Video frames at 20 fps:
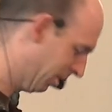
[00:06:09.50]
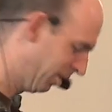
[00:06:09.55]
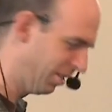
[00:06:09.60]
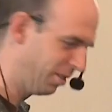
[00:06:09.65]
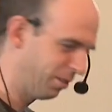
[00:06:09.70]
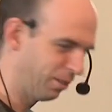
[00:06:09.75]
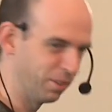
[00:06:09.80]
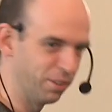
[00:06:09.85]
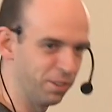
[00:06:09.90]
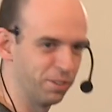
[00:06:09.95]
he's
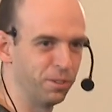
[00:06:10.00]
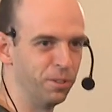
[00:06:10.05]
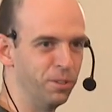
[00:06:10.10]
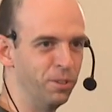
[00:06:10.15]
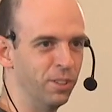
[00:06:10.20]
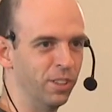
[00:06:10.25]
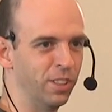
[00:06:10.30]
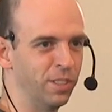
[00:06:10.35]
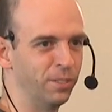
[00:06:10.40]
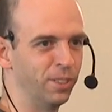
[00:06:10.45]
got a
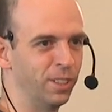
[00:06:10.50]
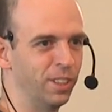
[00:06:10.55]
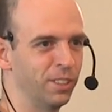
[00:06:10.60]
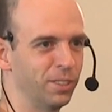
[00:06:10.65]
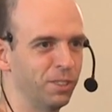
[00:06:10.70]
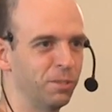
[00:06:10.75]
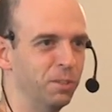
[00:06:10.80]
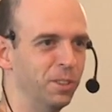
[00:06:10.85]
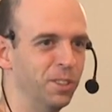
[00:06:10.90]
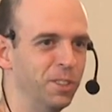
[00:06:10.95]
screwdriver
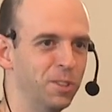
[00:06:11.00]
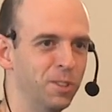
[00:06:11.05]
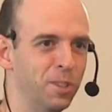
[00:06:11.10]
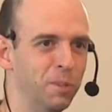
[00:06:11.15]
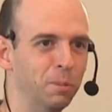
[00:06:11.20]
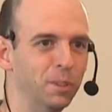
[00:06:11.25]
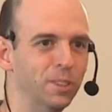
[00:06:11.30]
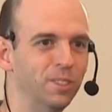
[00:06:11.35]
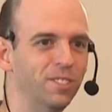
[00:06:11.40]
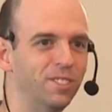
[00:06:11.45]
out. We're in trouble.